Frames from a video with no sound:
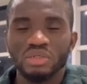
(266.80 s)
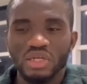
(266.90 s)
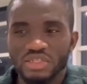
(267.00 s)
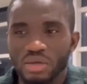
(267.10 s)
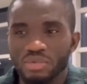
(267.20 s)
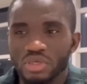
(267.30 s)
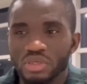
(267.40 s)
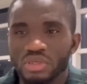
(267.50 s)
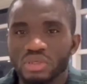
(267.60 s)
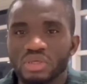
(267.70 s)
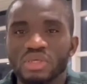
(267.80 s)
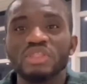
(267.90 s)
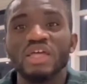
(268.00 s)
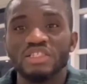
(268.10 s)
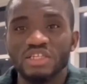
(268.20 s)
can be
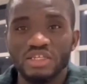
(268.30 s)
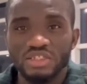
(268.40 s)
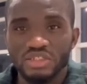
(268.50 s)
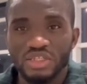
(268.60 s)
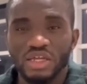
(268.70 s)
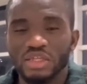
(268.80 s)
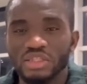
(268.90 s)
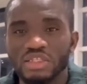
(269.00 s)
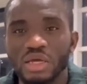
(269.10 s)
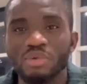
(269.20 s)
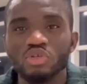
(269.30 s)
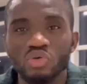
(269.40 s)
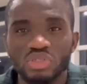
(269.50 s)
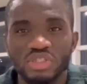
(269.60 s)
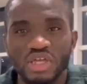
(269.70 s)
interchanged, that can be
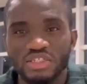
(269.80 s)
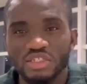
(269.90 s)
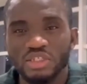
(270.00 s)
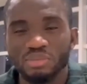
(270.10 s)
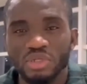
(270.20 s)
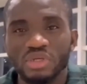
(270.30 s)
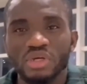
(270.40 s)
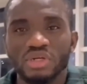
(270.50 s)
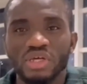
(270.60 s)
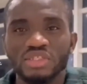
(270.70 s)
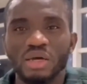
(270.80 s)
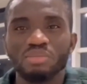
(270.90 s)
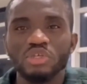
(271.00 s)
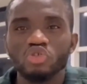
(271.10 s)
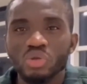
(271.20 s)
used interchangeably, that can
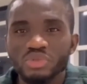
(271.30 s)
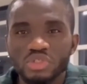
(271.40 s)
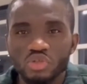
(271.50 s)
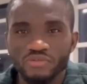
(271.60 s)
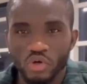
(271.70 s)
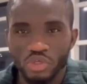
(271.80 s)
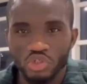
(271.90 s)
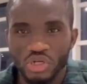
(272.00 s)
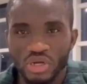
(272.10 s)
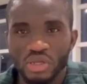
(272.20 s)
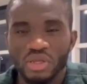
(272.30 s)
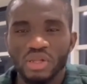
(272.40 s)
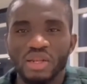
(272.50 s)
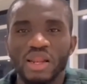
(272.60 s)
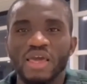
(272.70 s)
be substituted for each other,
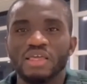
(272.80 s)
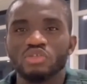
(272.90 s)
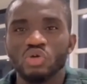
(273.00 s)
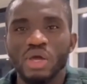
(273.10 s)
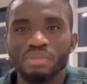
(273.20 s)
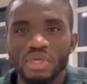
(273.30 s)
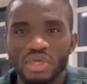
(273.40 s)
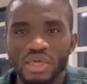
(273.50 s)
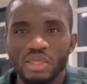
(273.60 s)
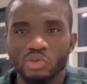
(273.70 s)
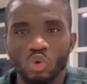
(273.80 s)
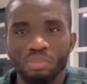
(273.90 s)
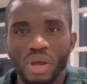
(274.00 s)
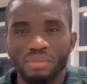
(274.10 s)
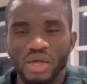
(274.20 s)
like soya bean cake to
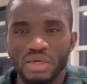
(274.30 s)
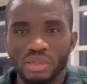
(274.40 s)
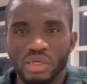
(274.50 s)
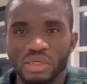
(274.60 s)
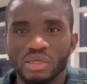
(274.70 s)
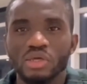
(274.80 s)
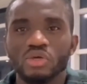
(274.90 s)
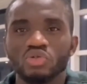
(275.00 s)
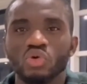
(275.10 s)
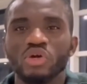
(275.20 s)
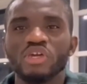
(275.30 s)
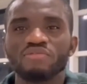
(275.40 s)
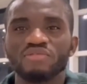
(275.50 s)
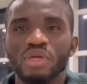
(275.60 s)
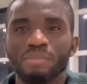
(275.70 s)
palm kernel cake. So
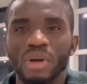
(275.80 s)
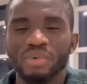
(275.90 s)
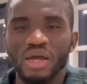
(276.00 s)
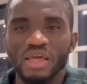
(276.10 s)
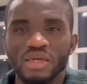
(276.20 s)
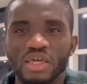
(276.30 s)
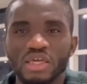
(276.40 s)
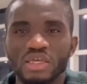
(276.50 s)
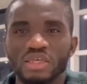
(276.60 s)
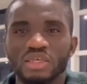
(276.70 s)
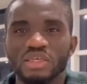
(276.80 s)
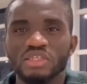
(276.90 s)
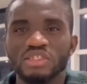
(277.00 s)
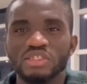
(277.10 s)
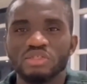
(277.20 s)
if the palm kernel cake
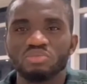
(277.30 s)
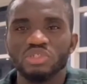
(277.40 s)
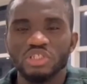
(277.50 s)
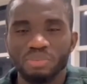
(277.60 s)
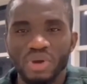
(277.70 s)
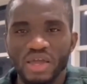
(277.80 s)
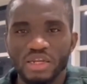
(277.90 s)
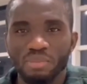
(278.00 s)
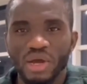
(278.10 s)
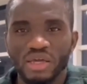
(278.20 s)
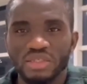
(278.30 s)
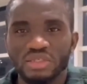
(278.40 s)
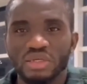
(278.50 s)
is cheaper in the market